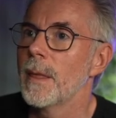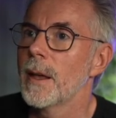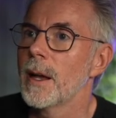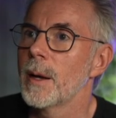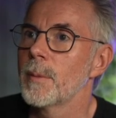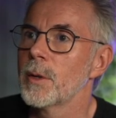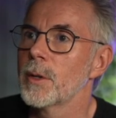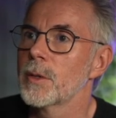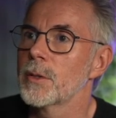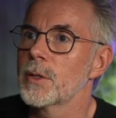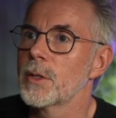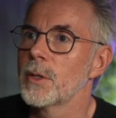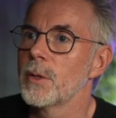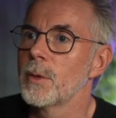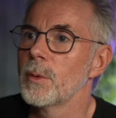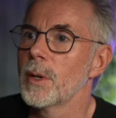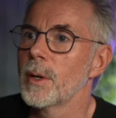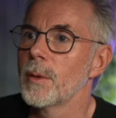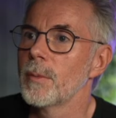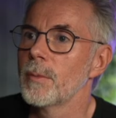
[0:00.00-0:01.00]
I'm going
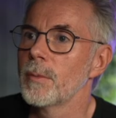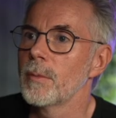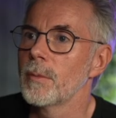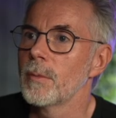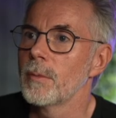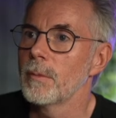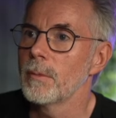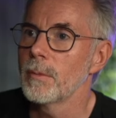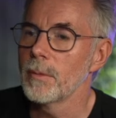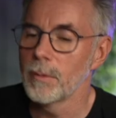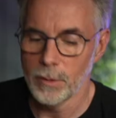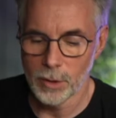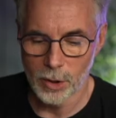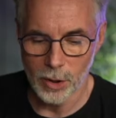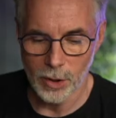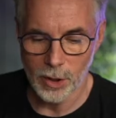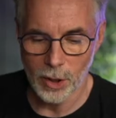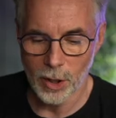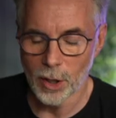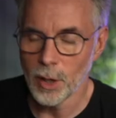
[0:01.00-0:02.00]
to
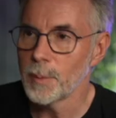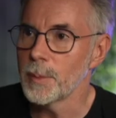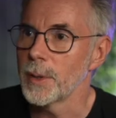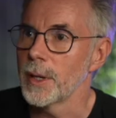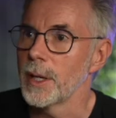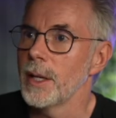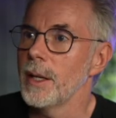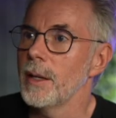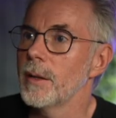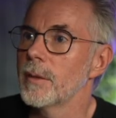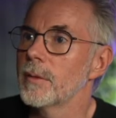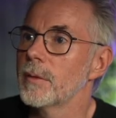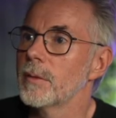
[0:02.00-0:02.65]
just copy